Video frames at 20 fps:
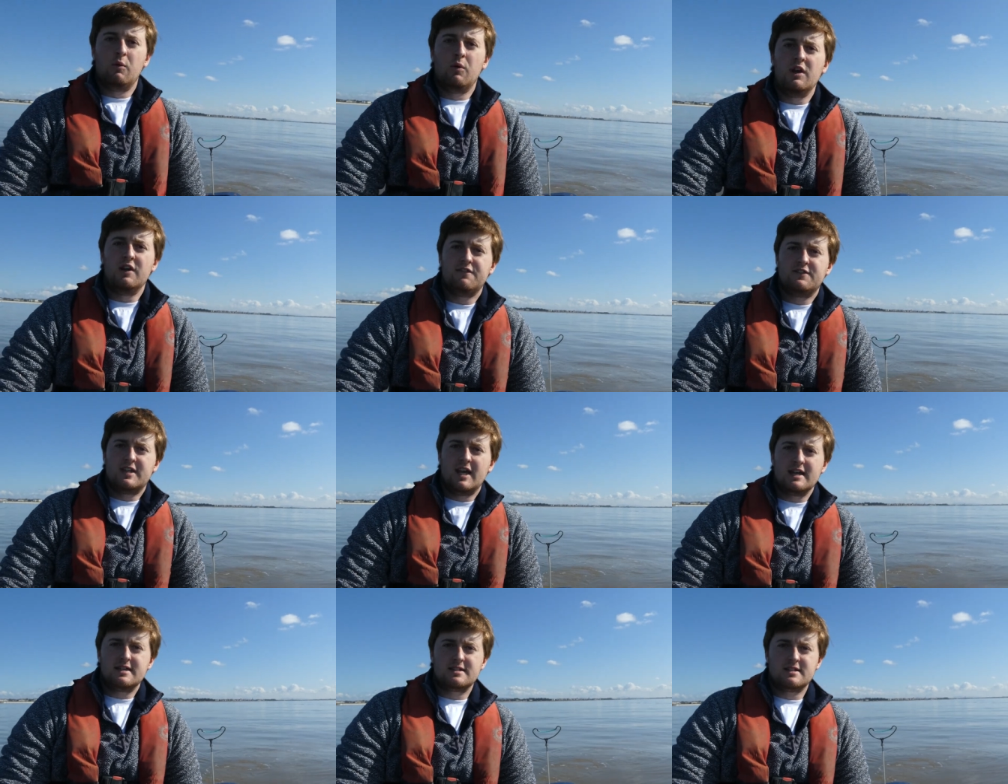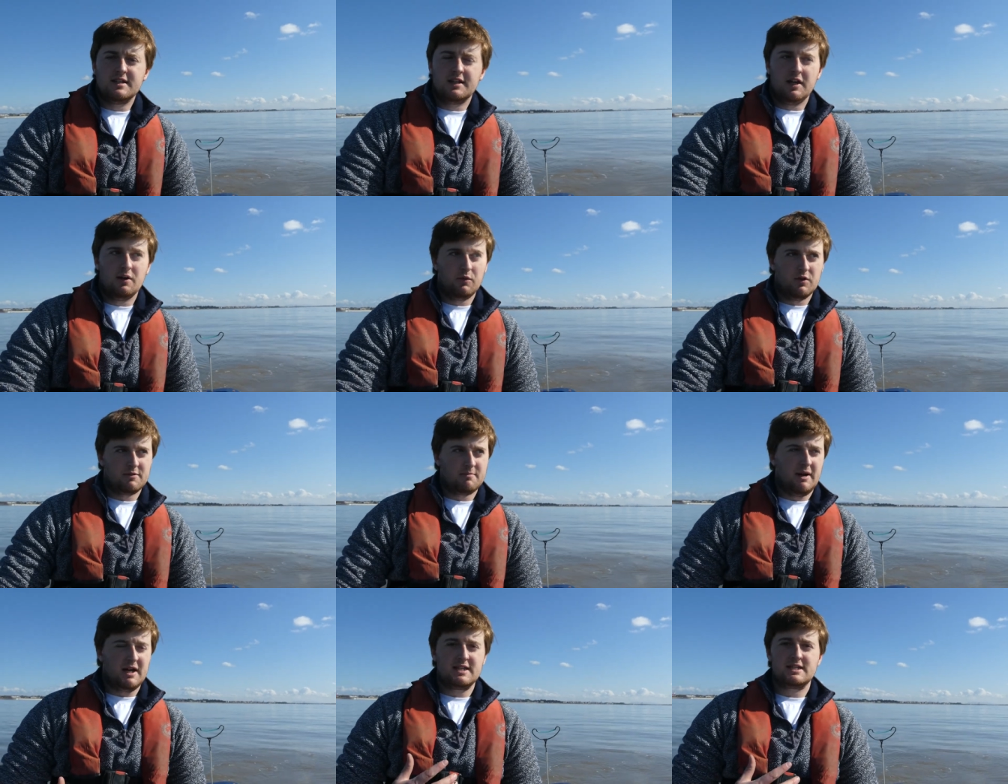we've tested it
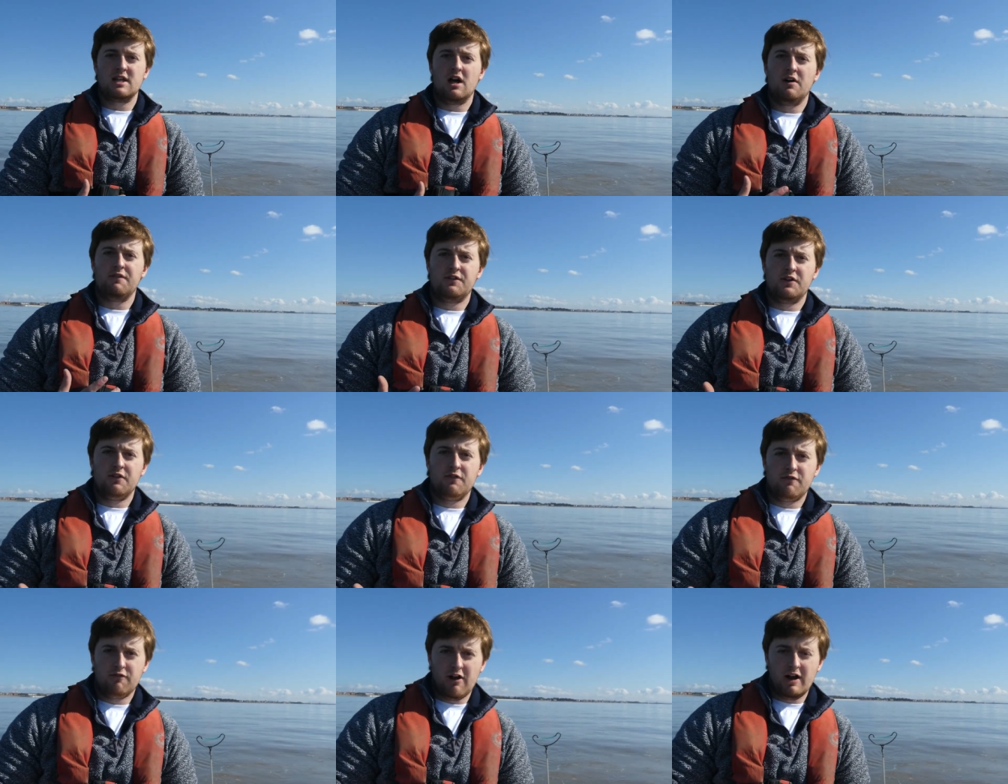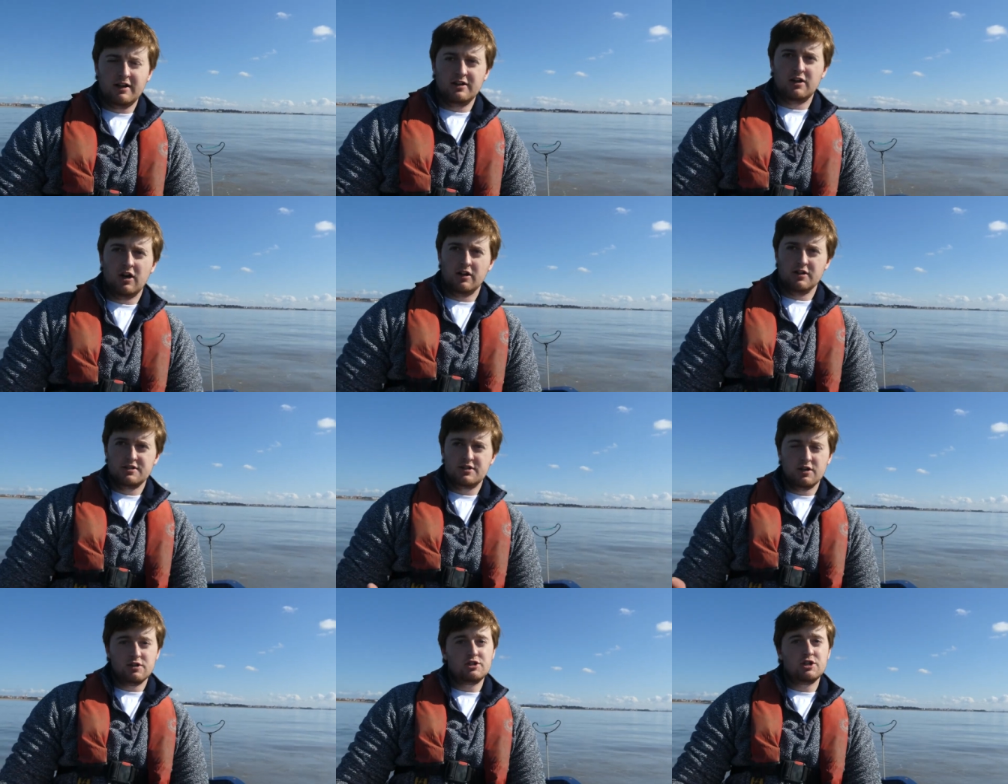with myself and a friend
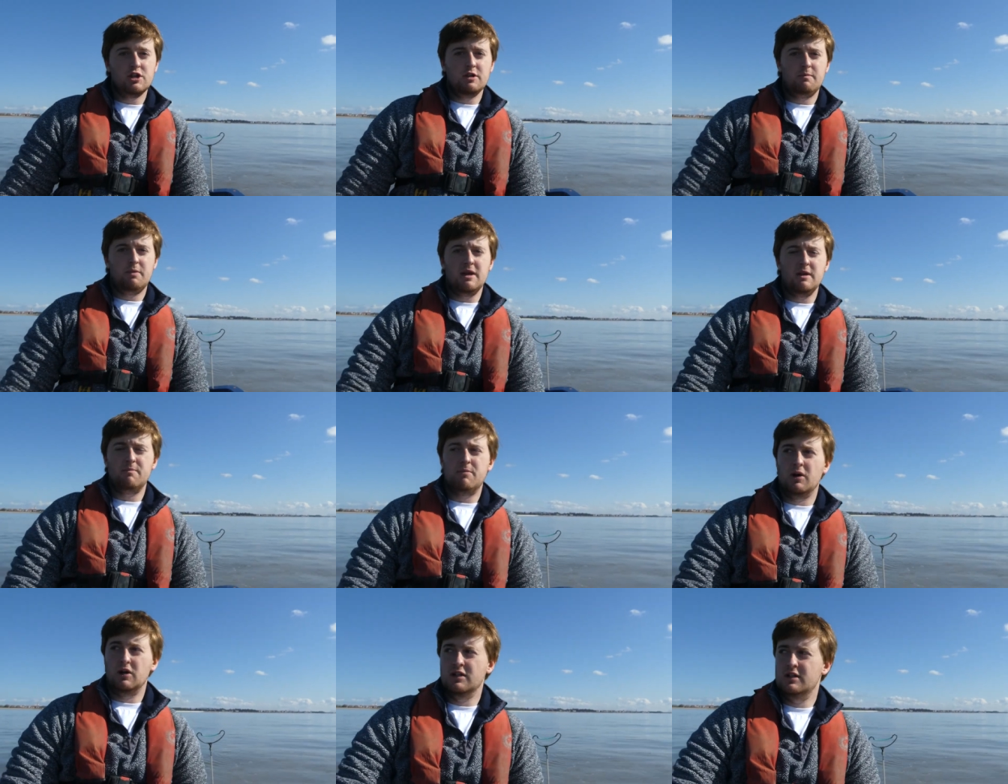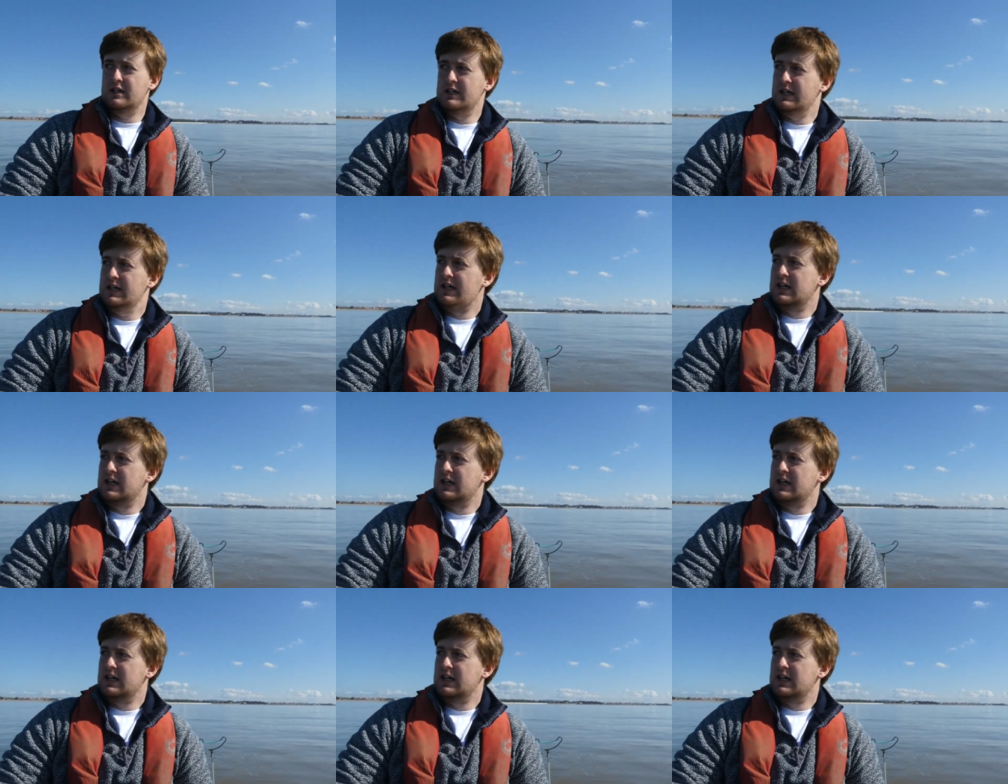on, so two people,